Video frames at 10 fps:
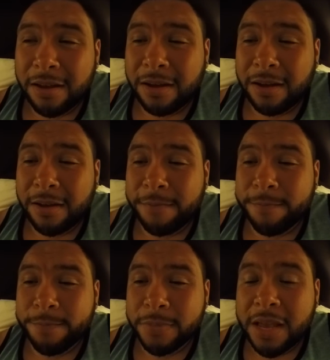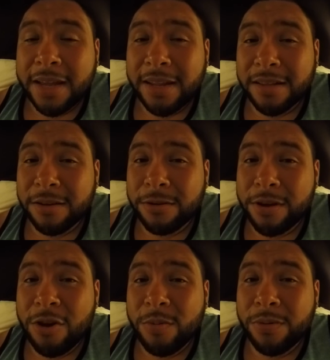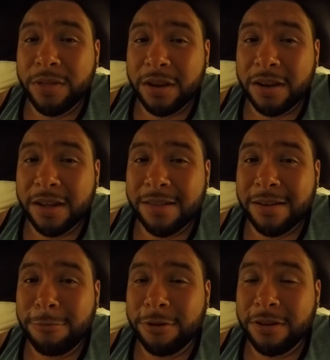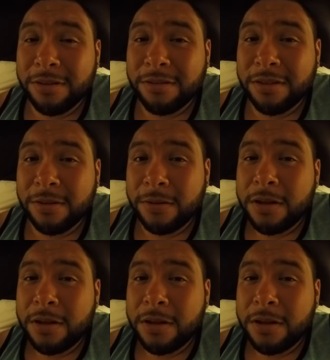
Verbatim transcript: Um, I'd like to go to Cuba within the next couple of years, though.